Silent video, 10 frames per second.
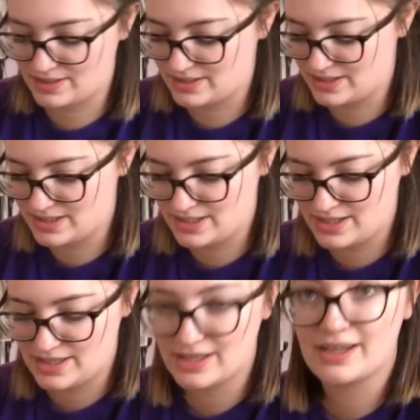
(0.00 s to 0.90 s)

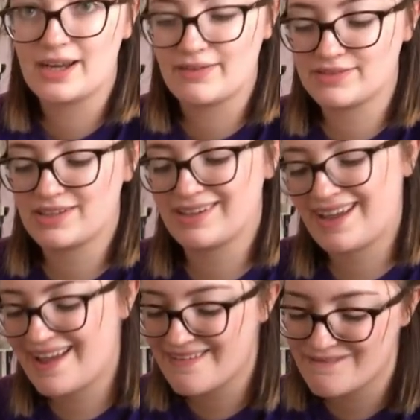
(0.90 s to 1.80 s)
I'm gonna have to
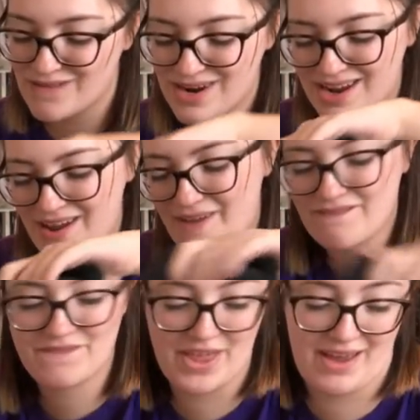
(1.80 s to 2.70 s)
take
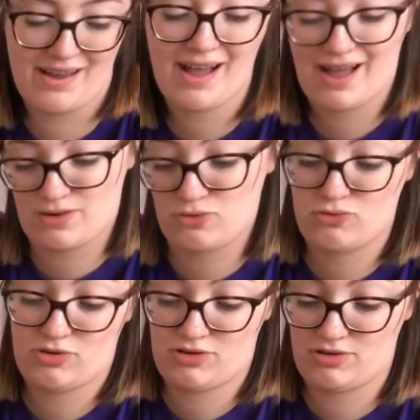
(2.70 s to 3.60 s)
everything
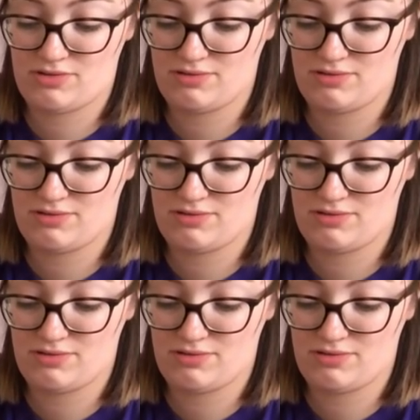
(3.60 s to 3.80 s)
out